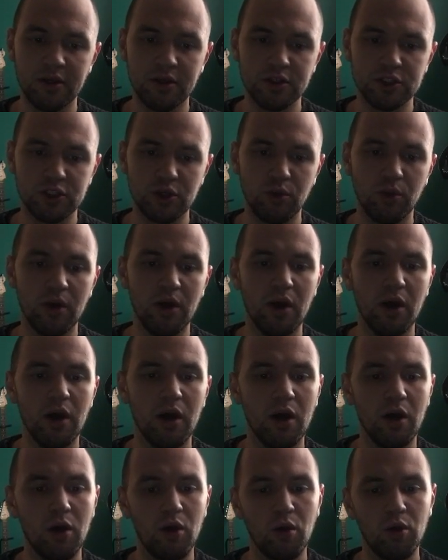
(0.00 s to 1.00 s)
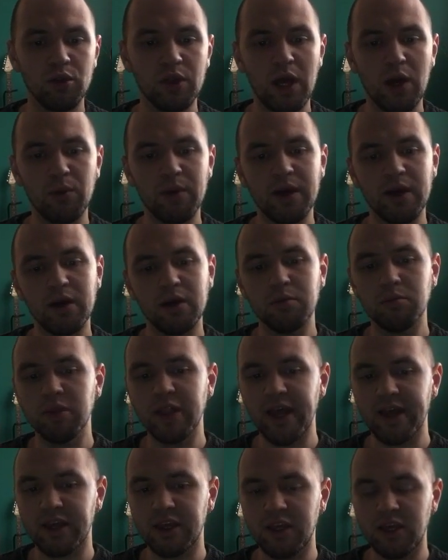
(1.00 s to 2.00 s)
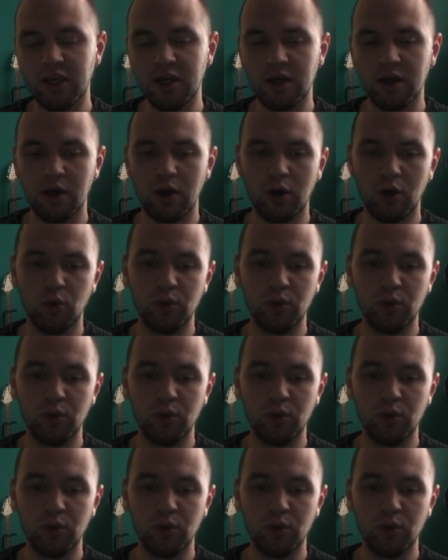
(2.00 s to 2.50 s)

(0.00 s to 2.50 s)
So on our black here